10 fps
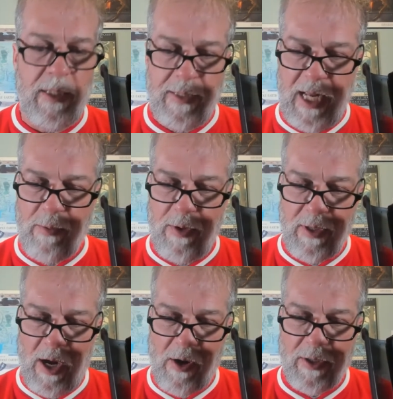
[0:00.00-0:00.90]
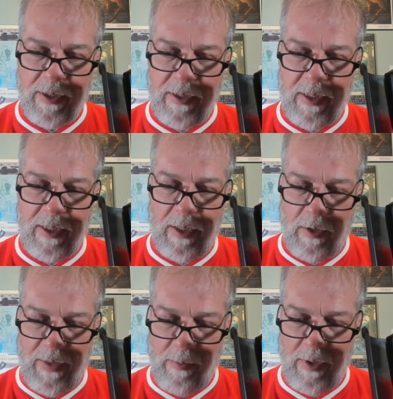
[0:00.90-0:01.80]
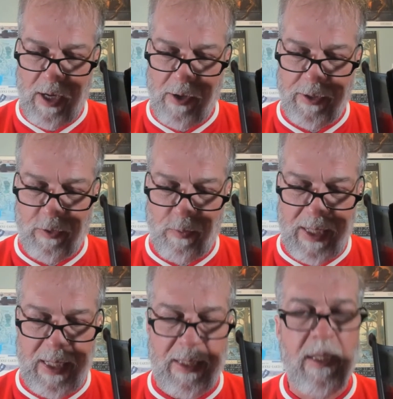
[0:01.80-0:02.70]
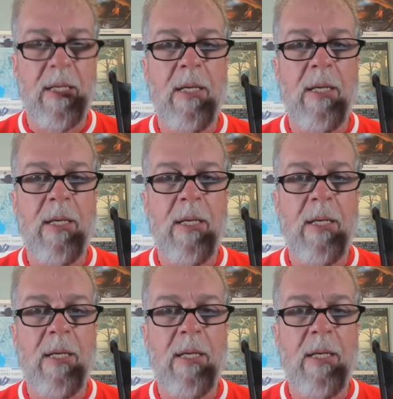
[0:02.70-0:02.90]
They weren't hard, they weren't hard to read.